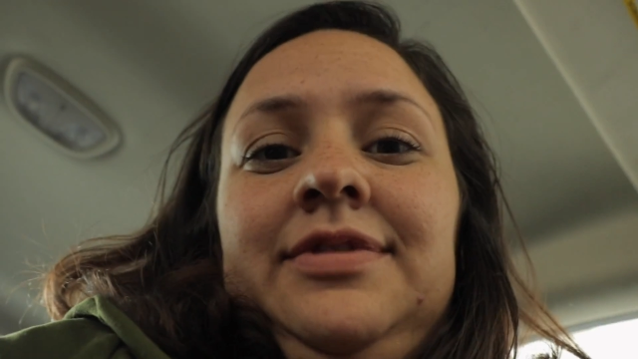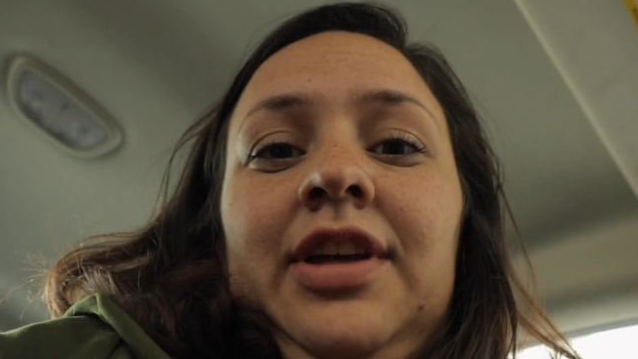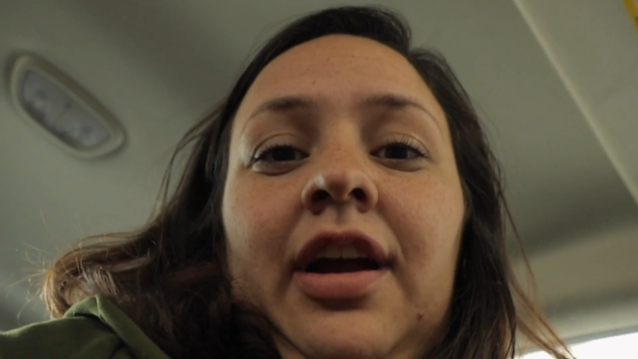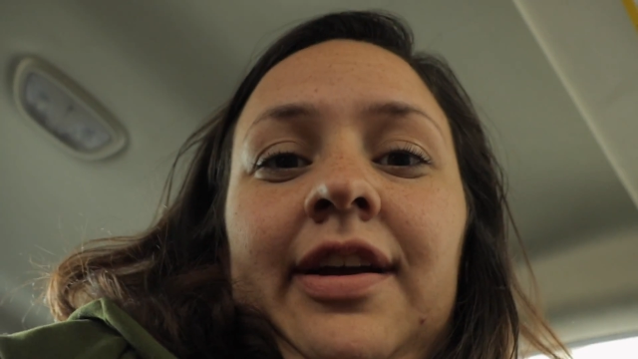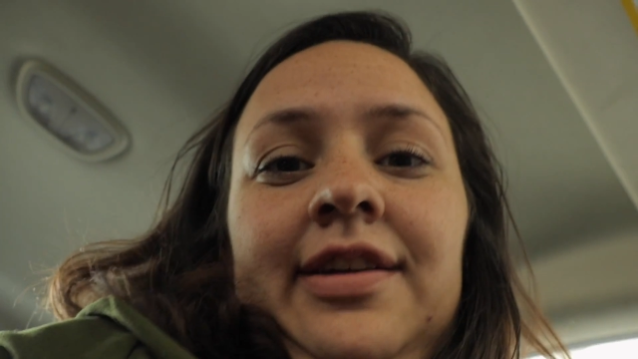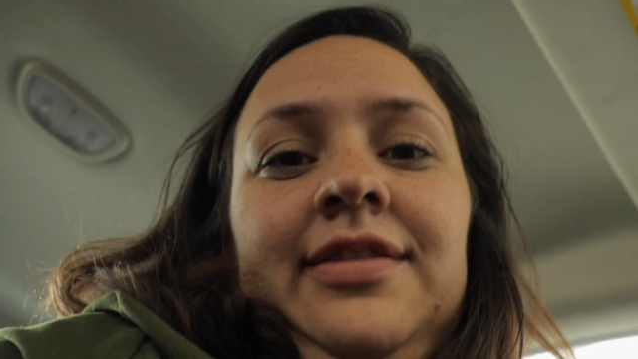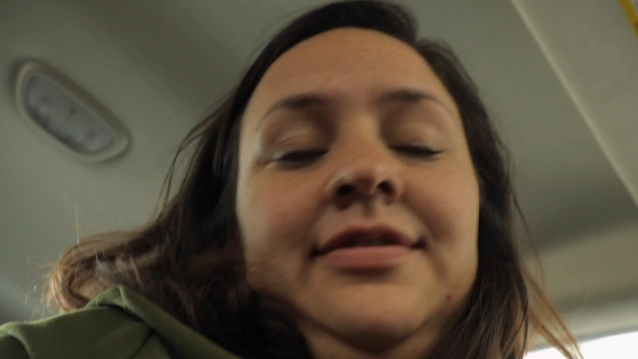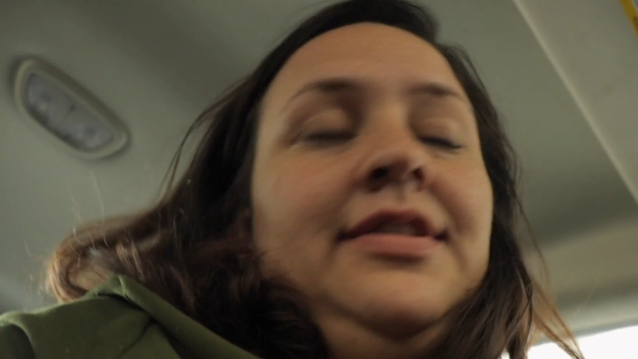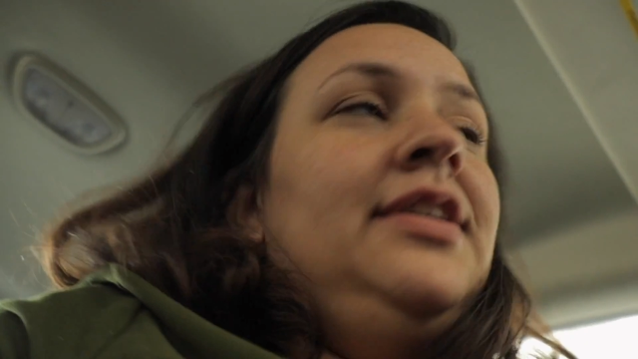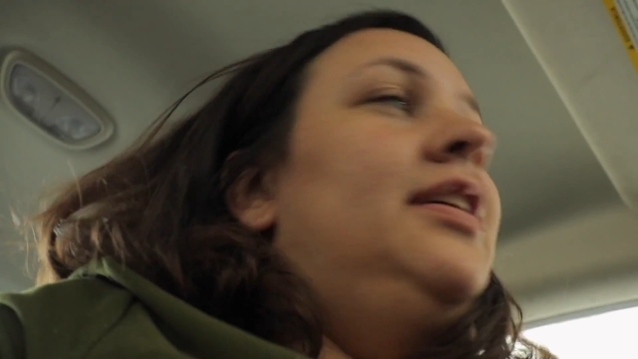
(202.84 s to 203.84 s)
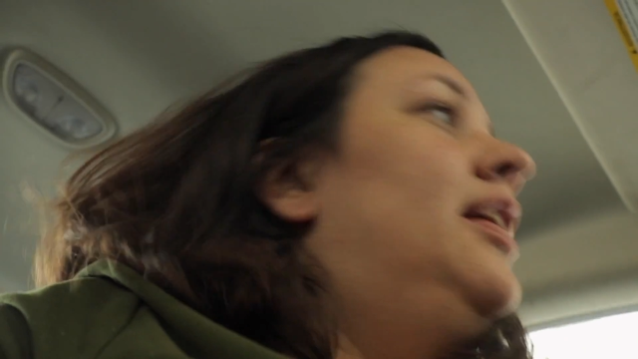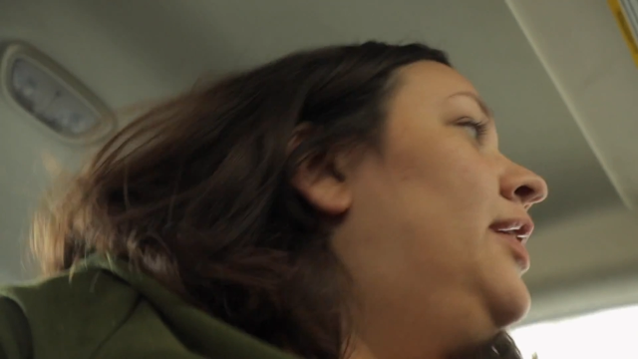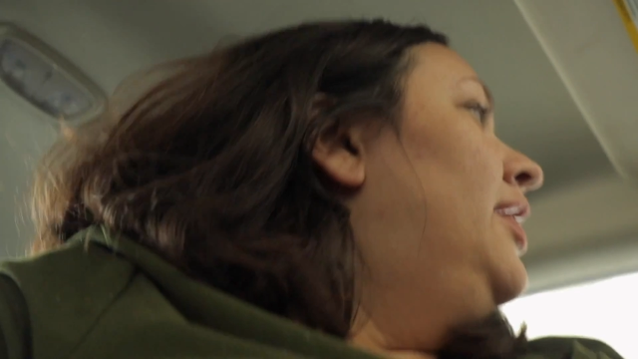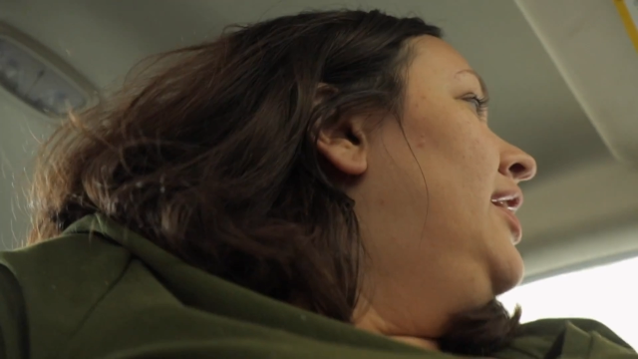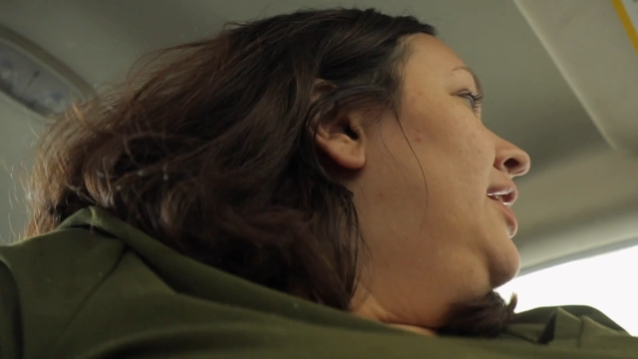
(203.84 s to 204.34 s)
Sorry,
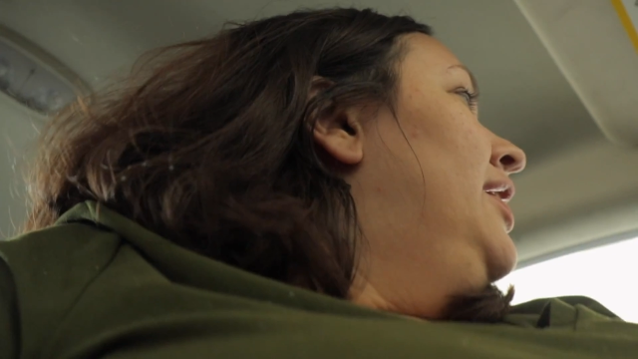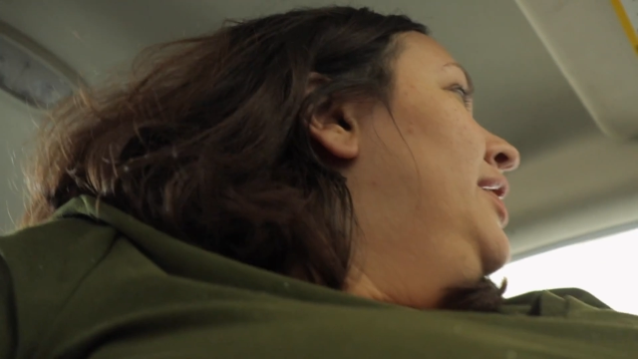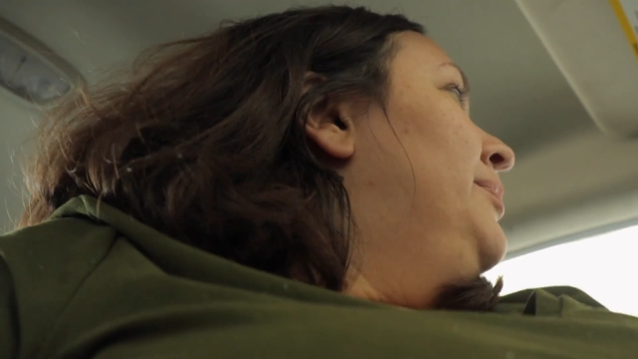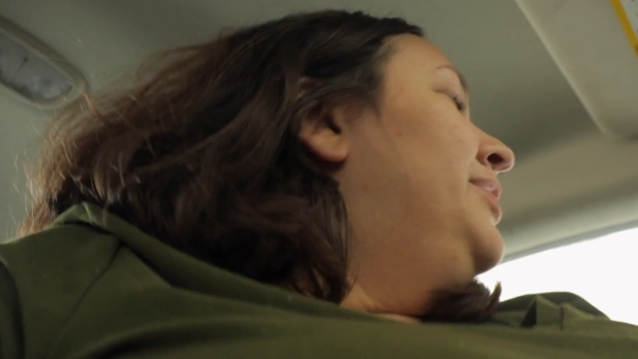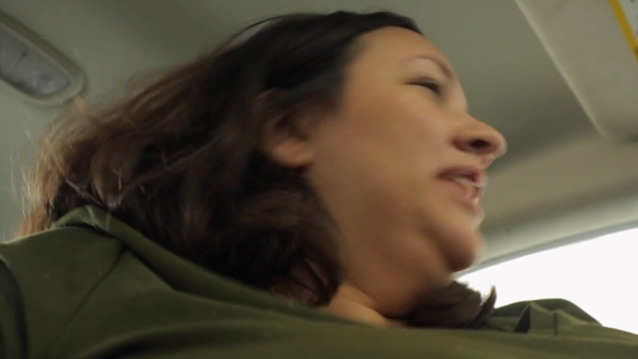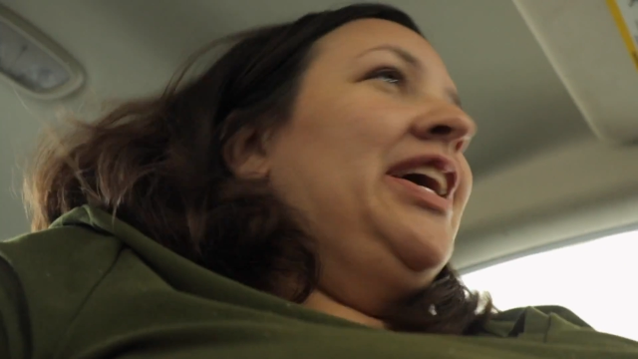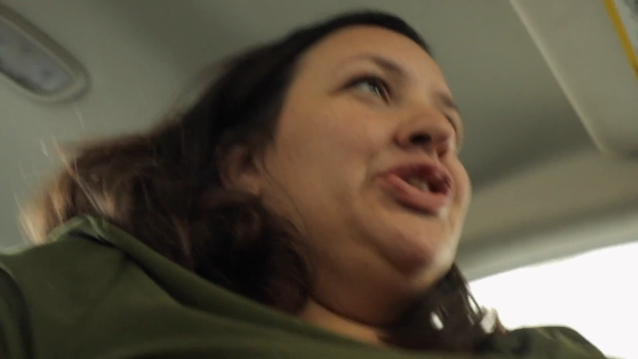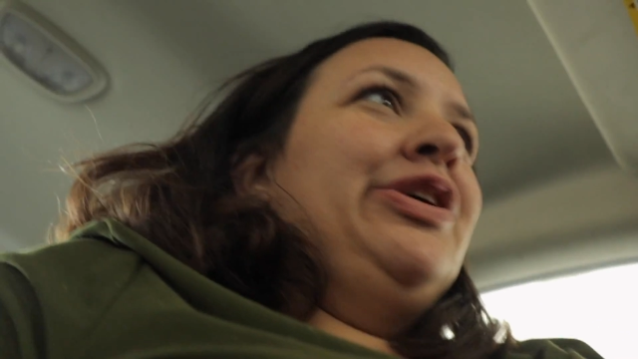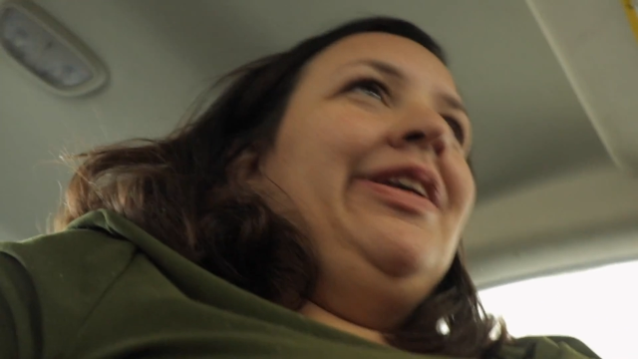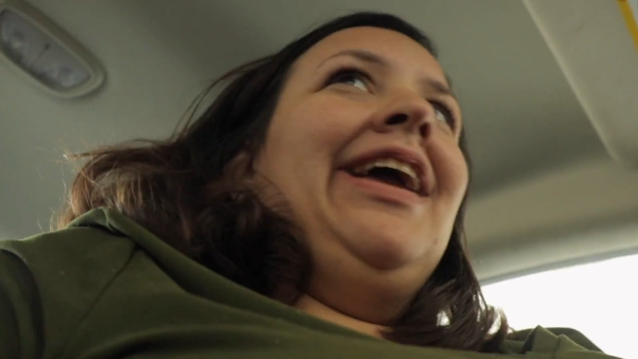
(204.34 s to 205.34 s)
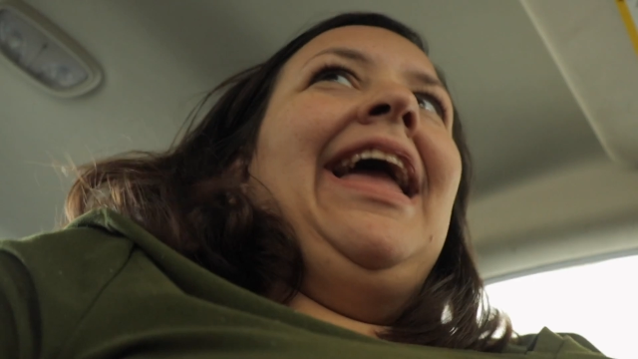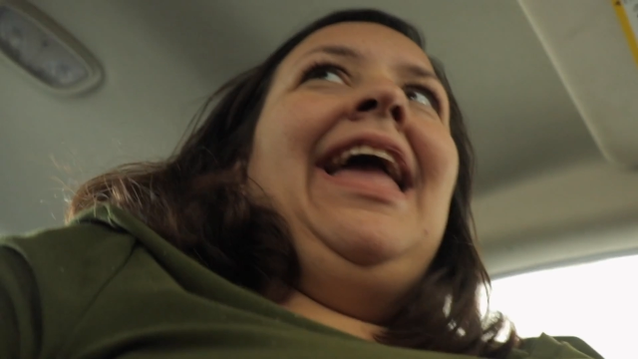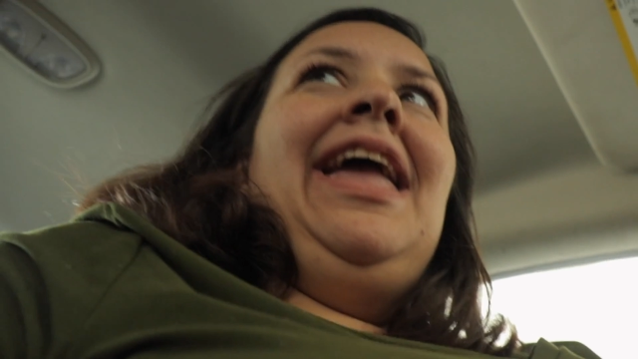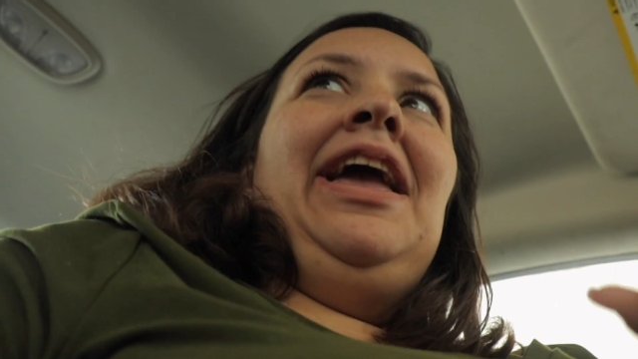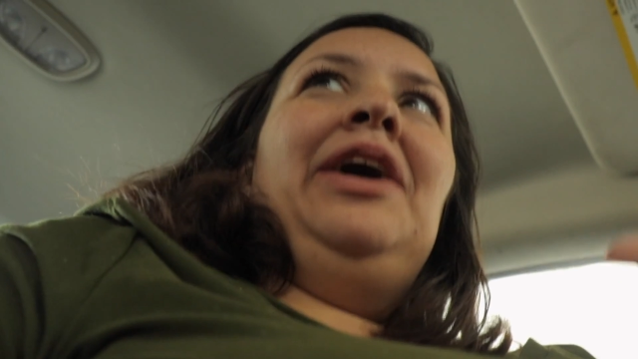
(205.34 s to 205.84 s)
but they actually like
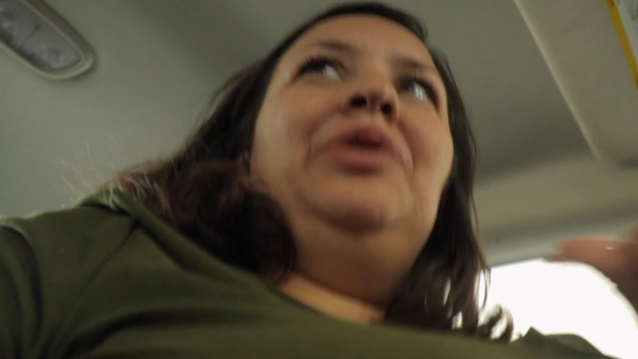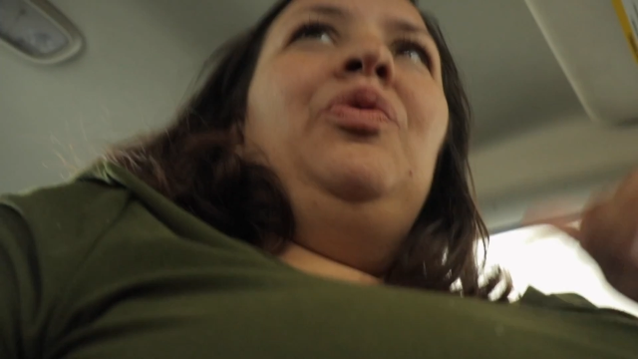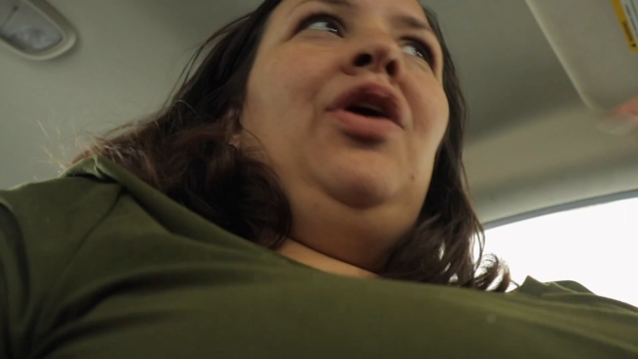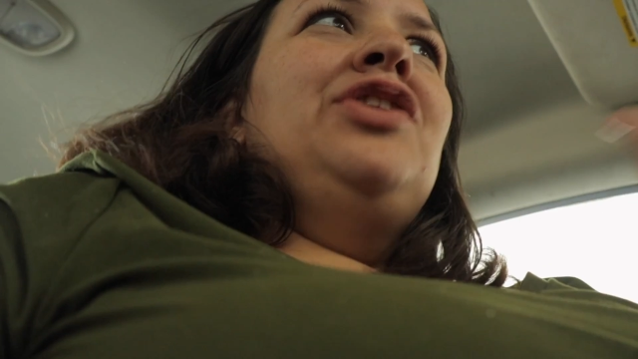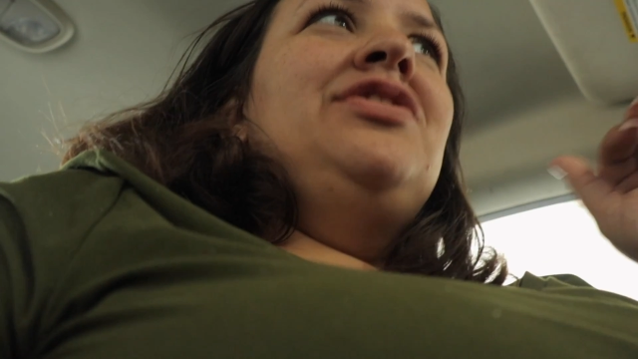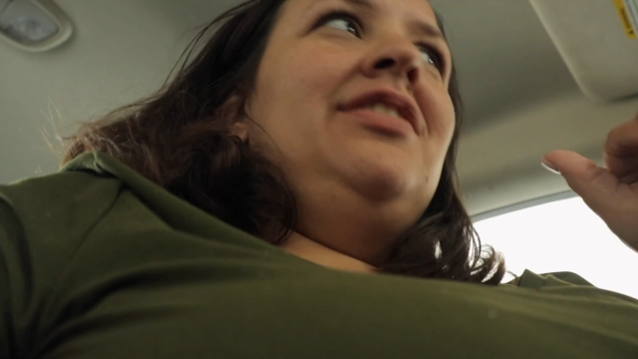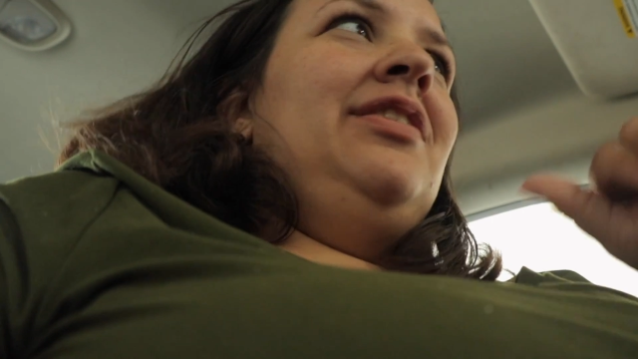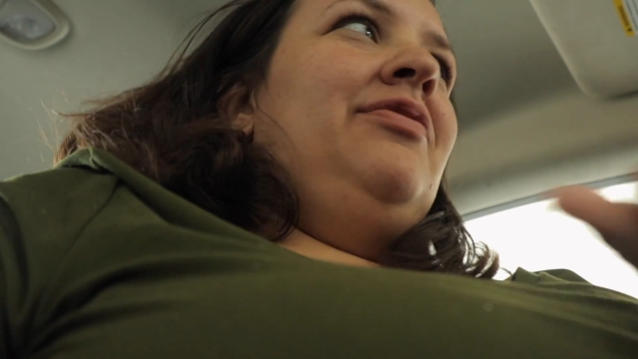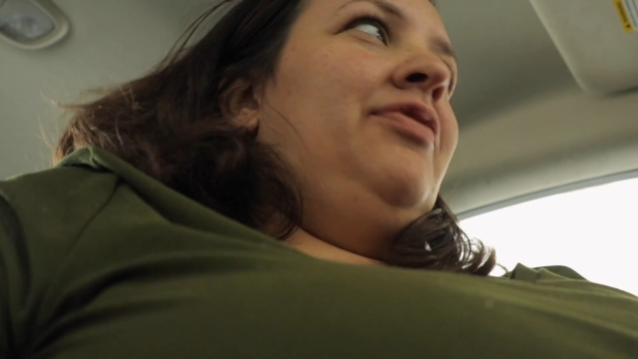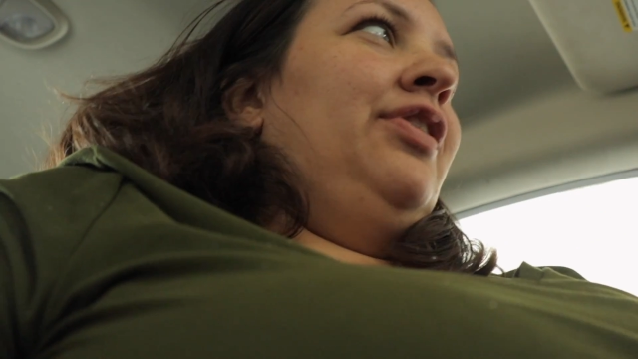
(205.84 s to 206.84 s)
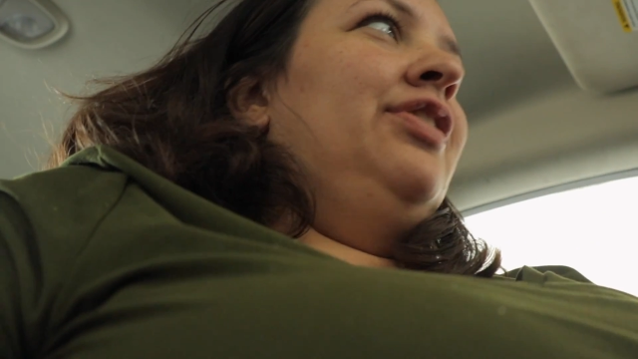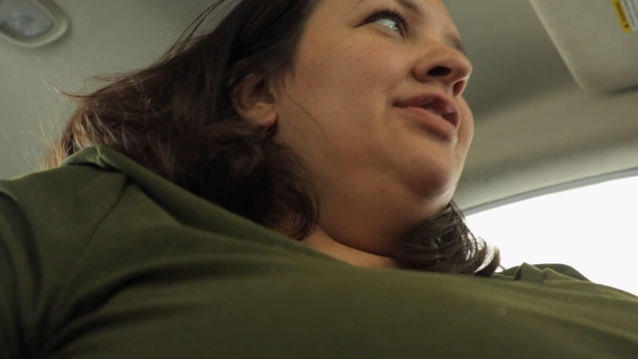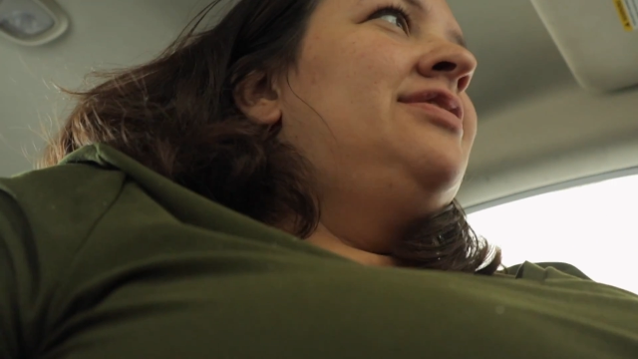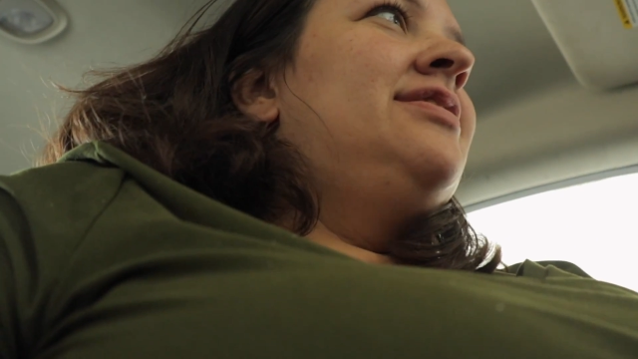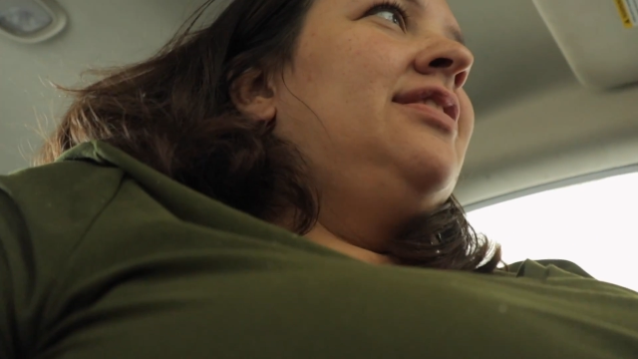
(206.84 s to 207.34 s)
hand wash it
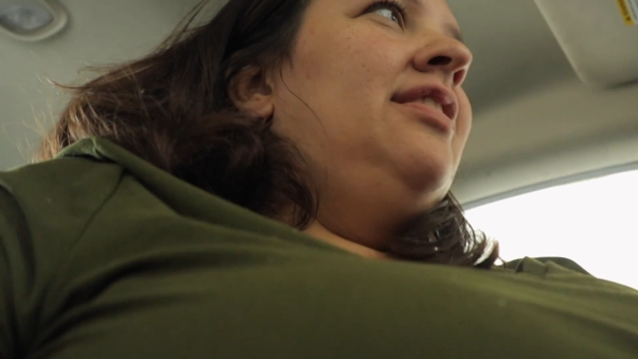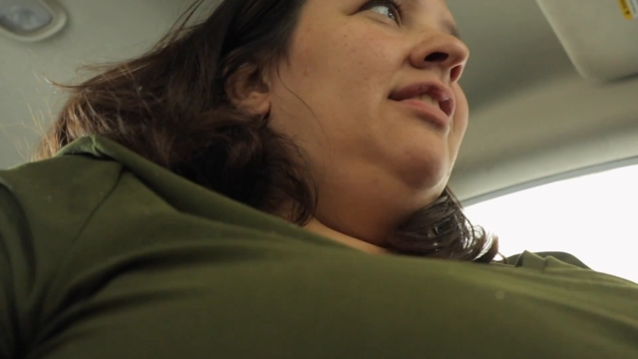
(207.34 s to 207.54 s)
first,